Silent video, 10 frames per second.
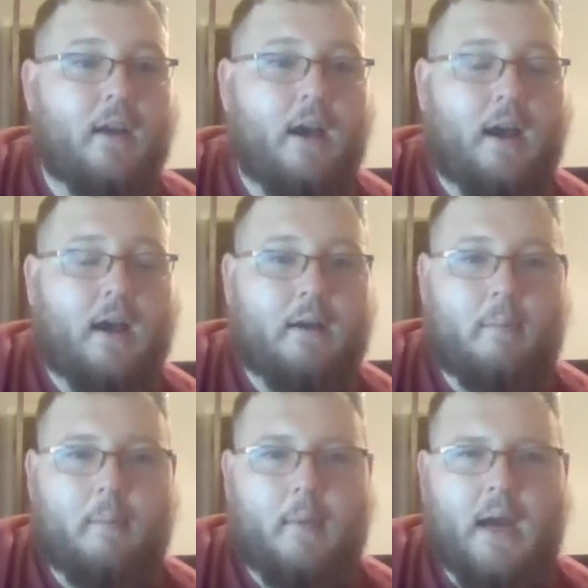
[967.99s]

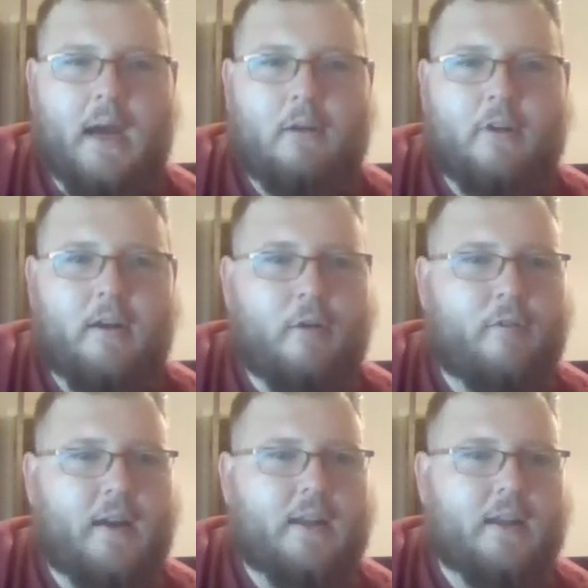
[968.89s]
I'll try to go
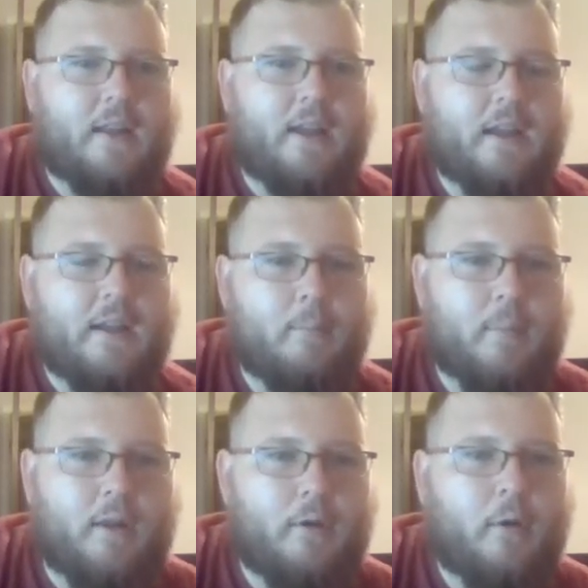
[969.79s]
find it and link it
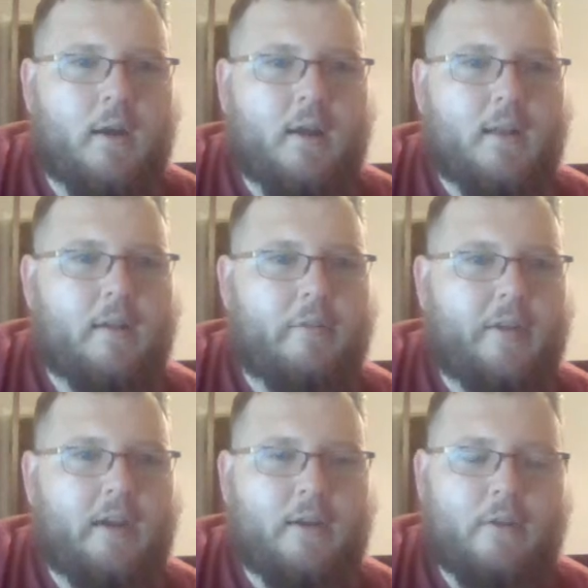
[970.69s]
below. The
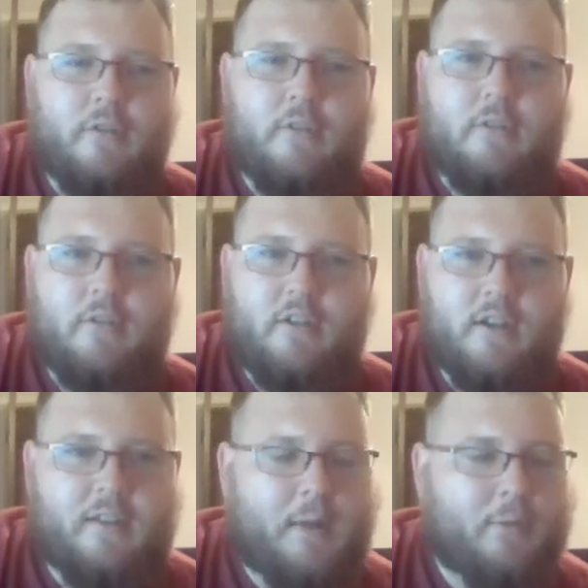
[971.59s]
video is
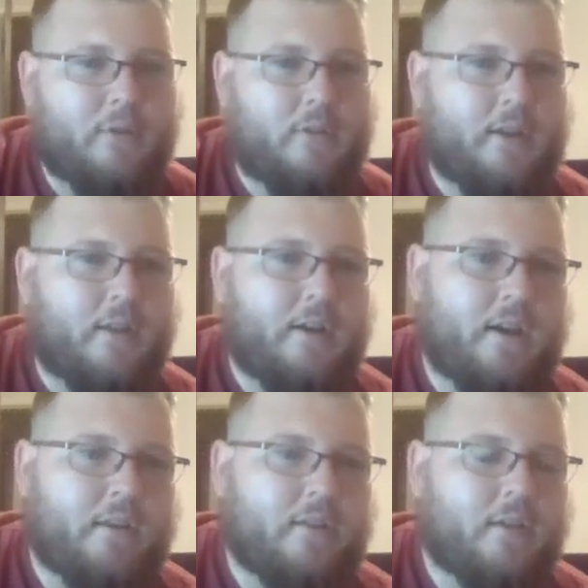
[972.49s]
just absolutely
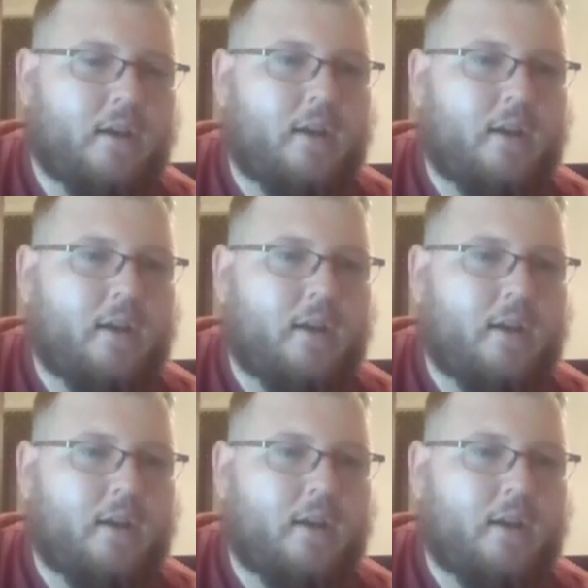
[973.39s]
hilarious.